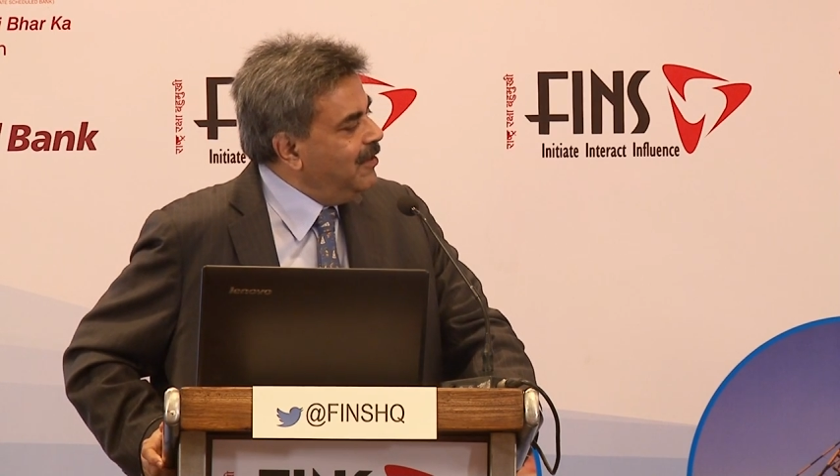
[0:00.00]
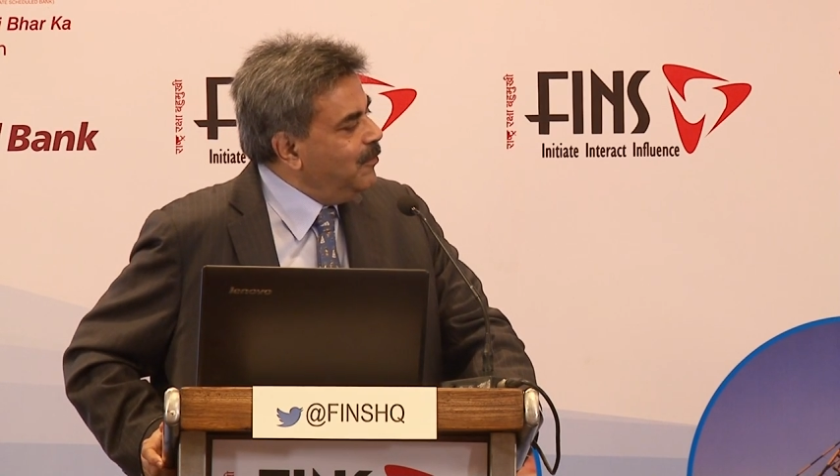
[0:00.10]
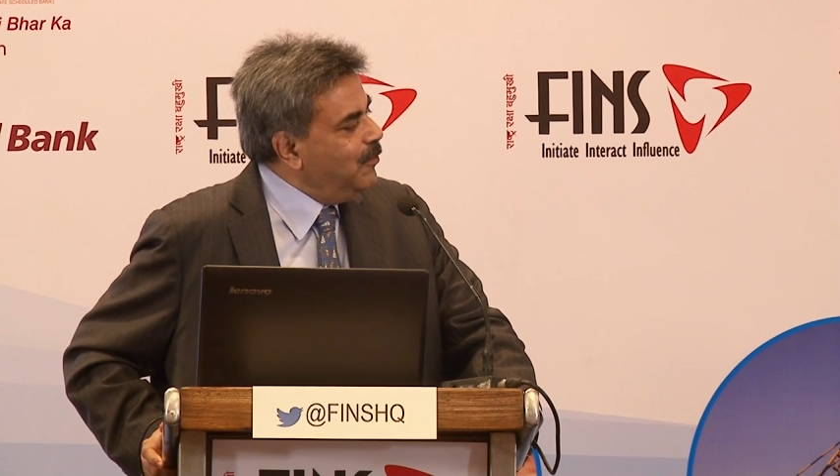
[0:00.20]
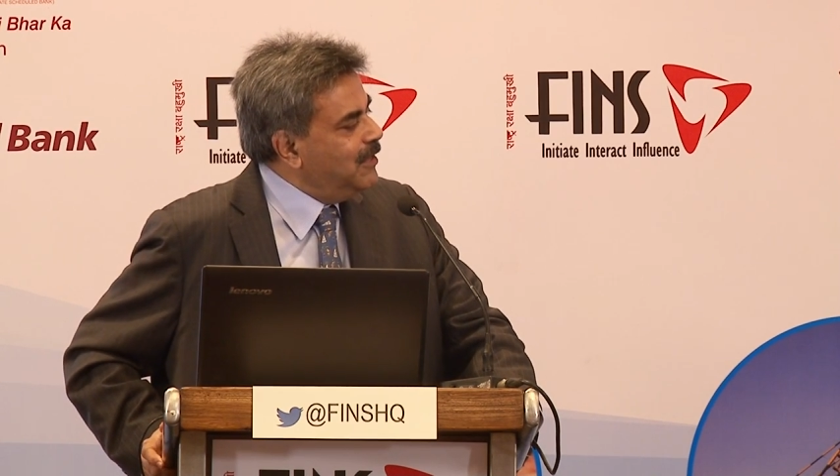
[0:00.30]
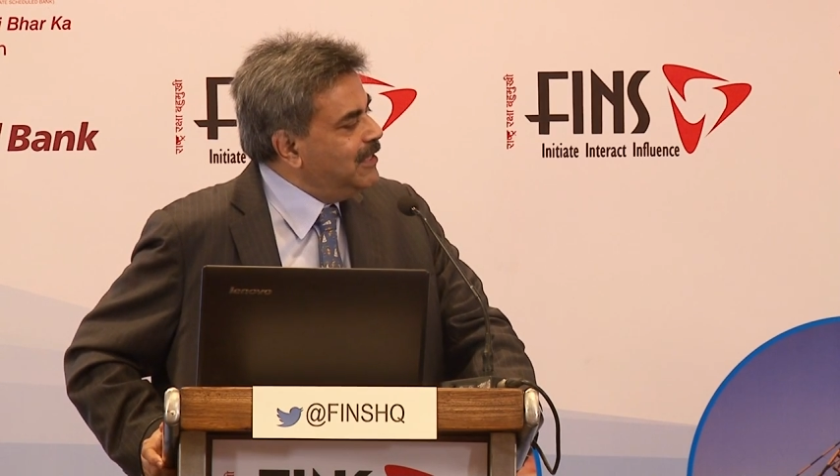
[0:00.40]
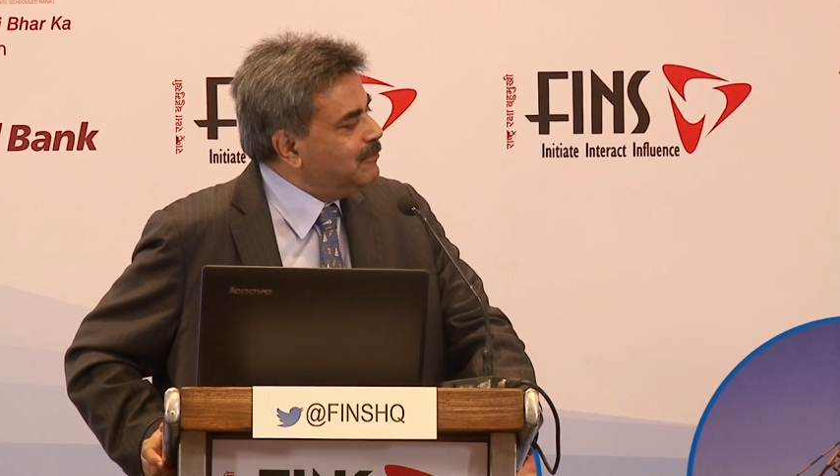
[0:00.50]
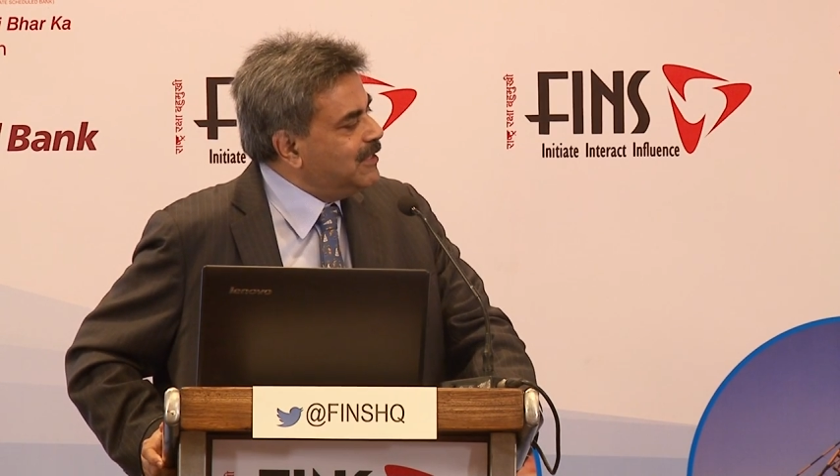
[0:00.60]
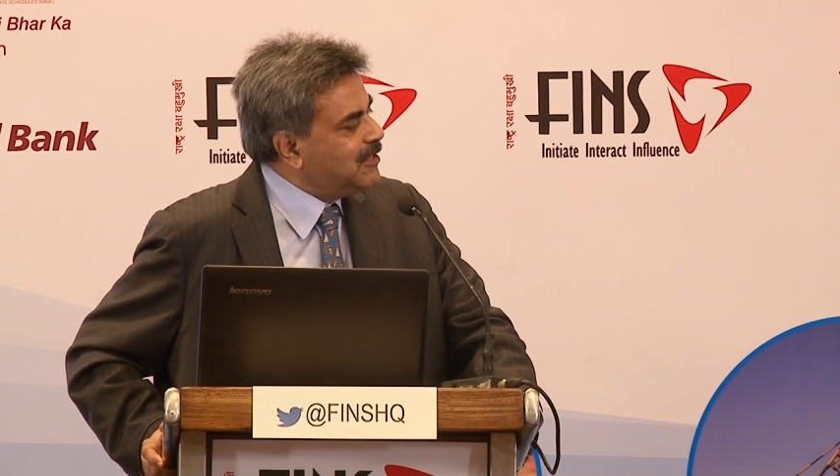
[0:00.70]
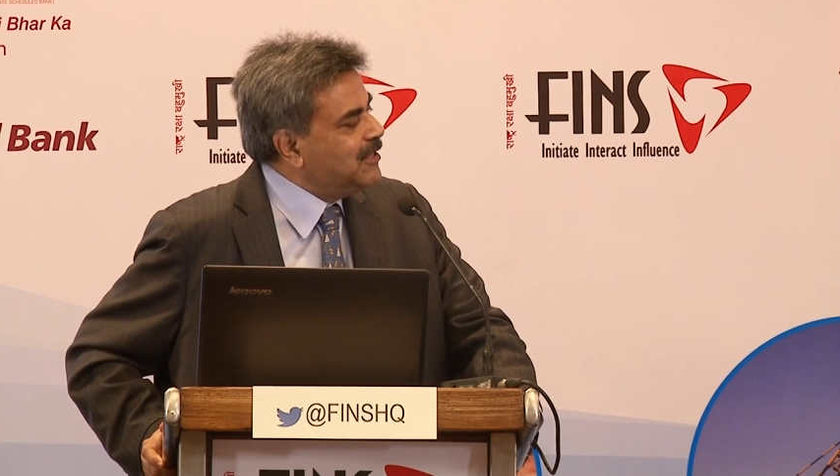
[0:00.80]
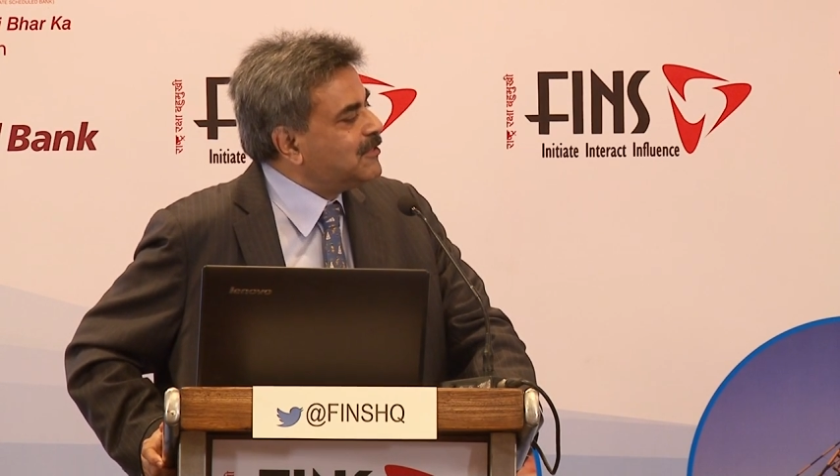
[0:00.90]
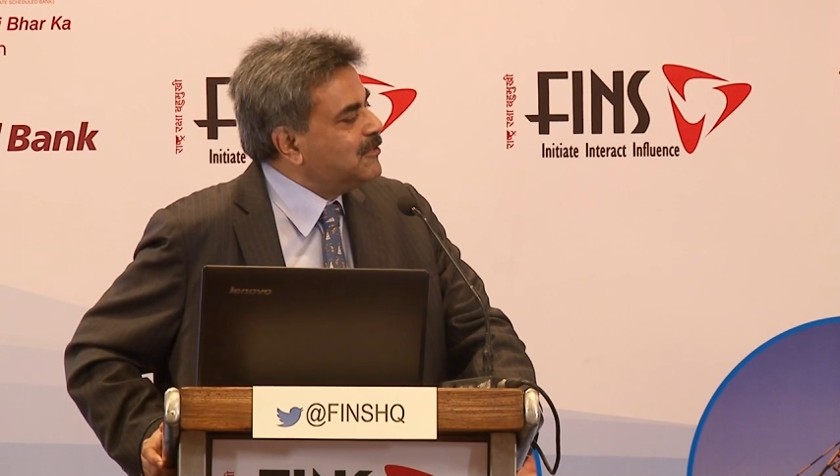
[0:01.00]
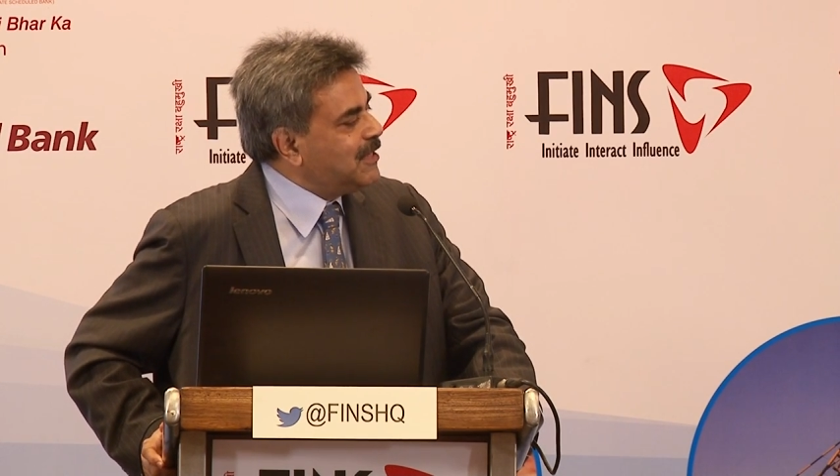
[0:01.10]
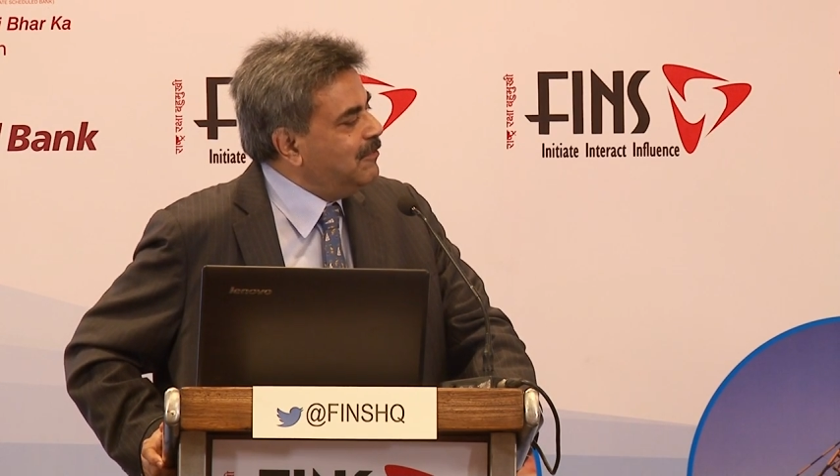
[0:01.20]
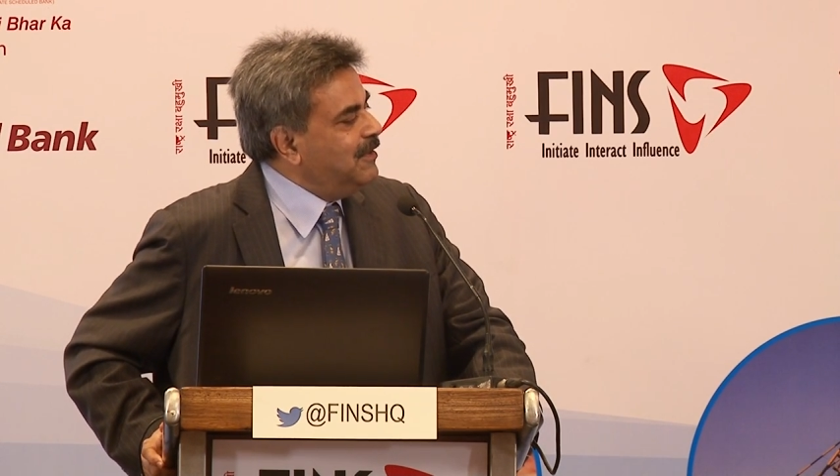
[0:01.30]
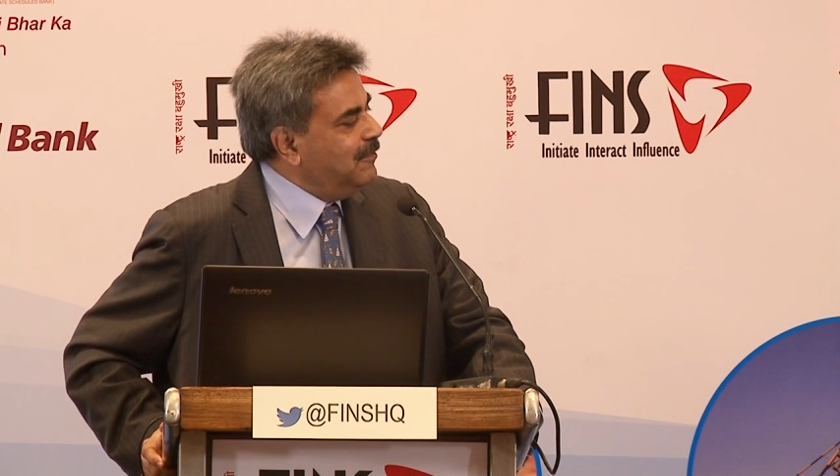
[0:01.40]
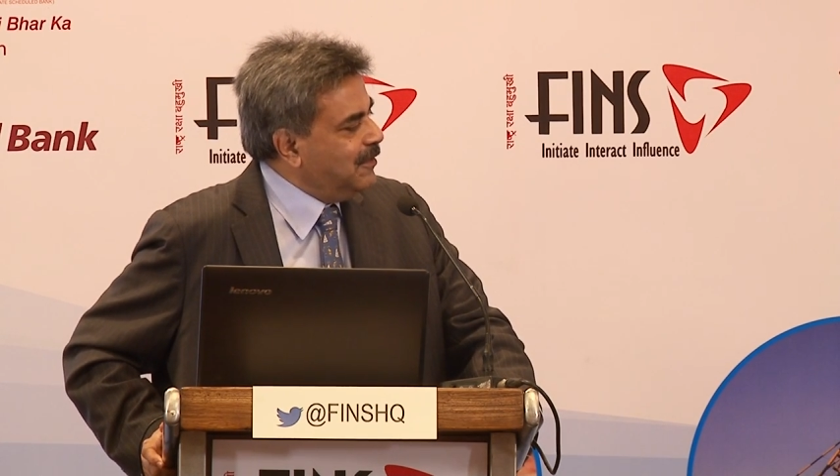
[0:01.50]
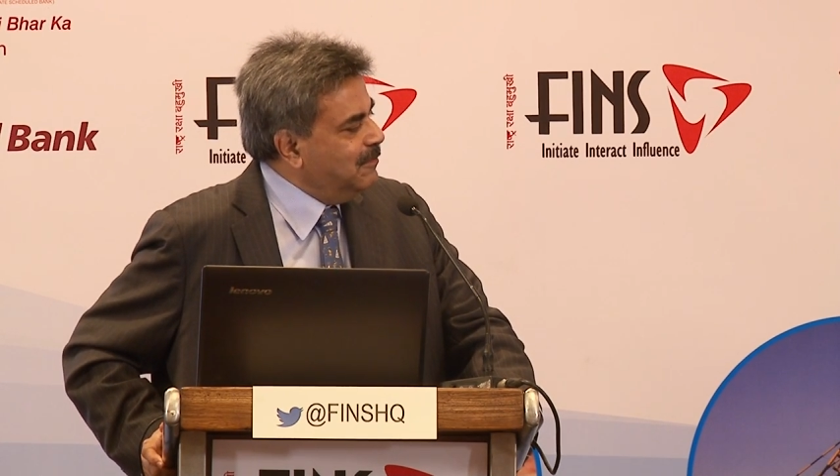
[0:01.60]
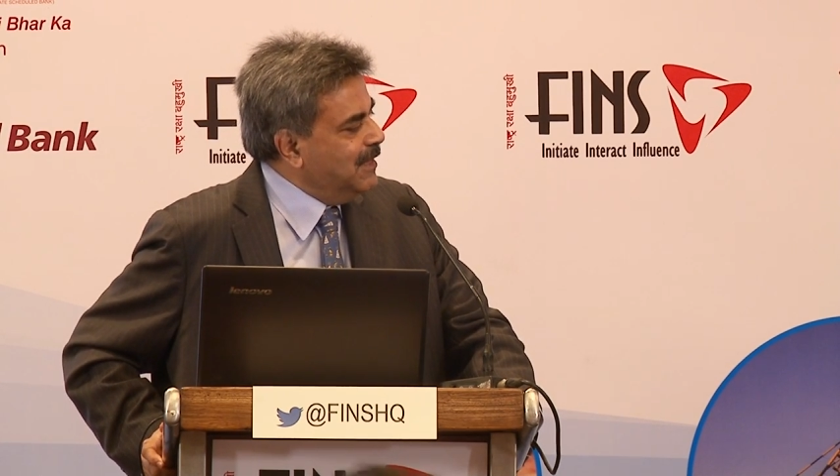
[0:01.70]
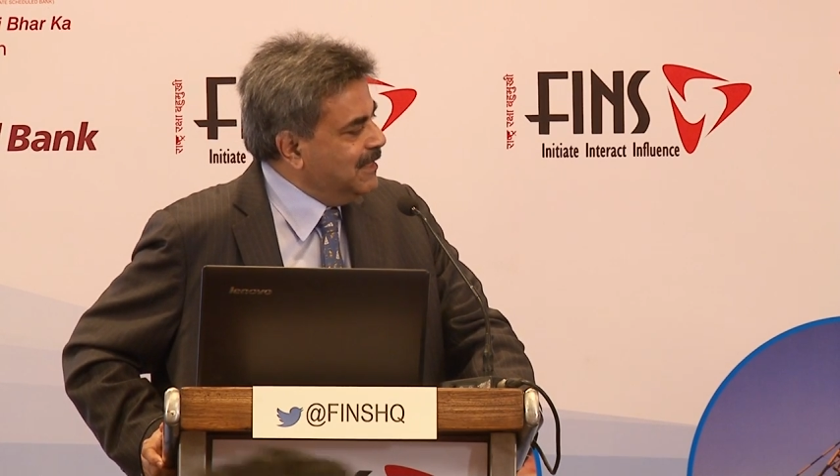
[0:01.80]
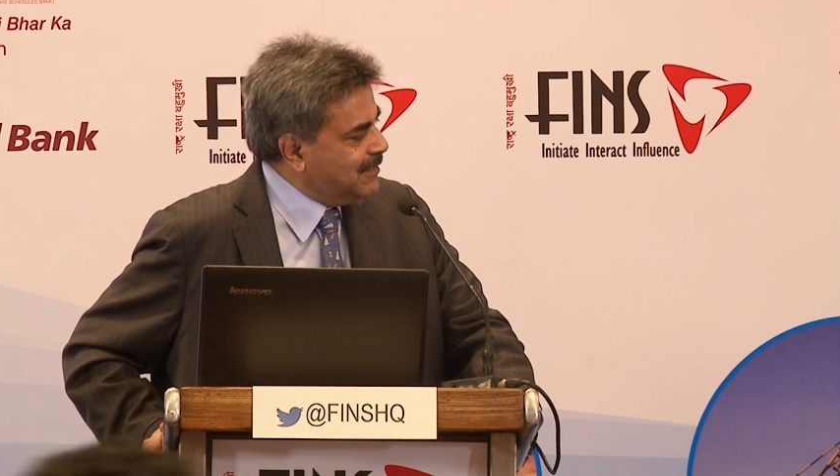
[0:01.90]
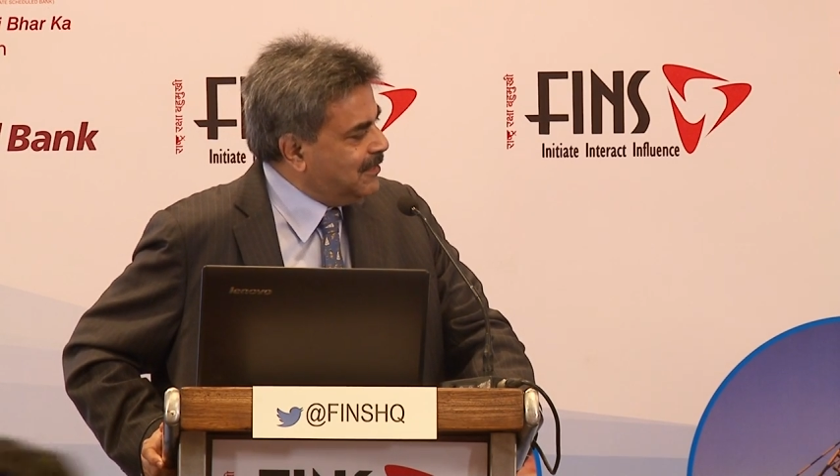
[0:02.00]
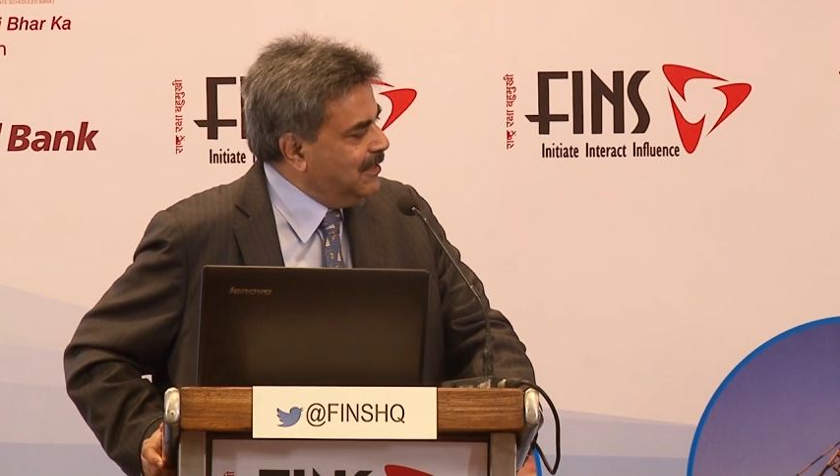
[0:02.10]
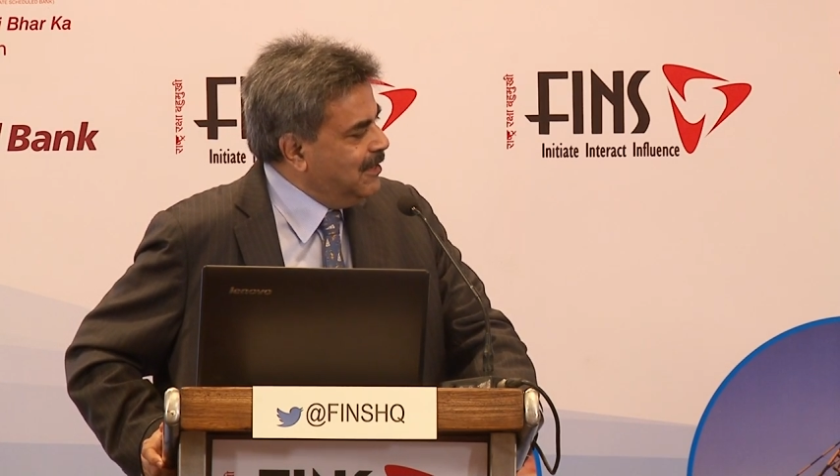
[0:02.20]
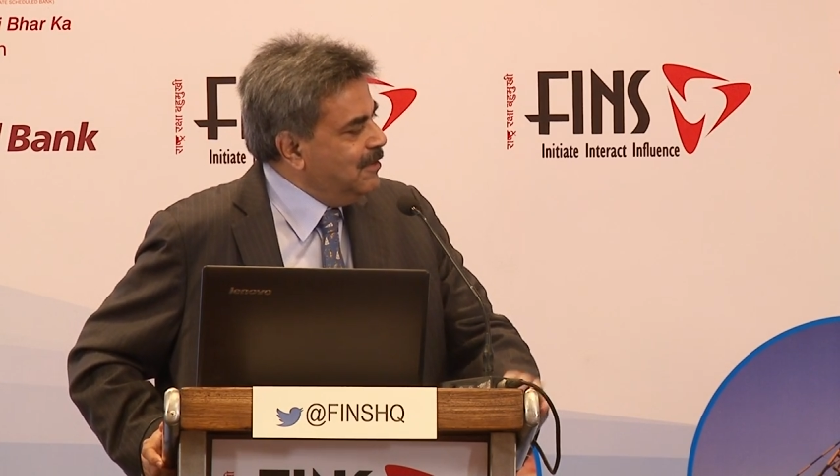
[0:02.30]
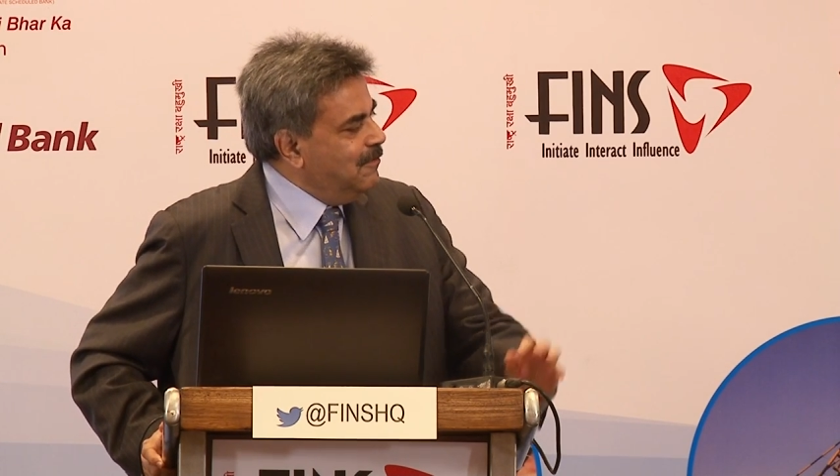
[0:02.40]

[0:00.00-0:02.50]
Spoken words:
who deals with 6 to 7 different ministries.